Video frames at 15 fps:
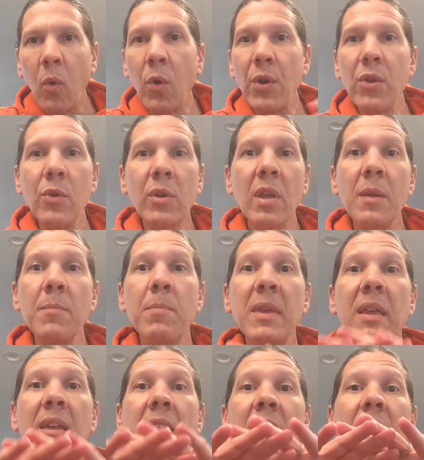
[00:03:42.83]
or you can
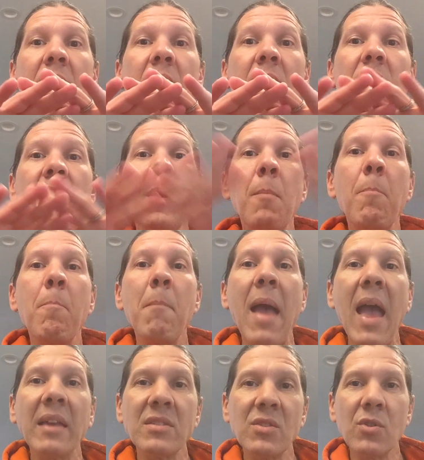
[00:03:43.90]
be the
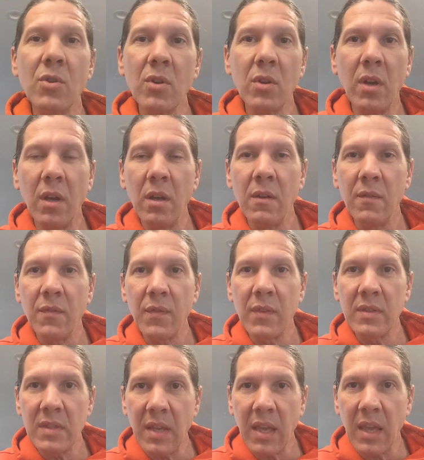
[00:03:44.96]
master
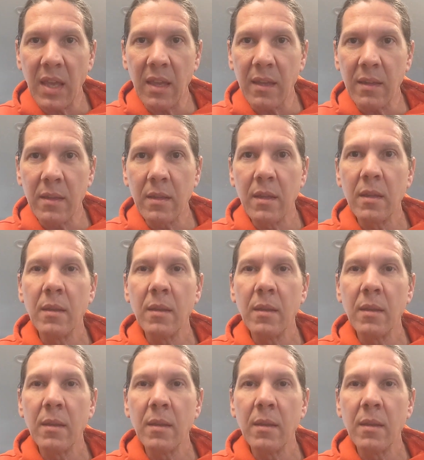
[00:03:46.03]
of tang,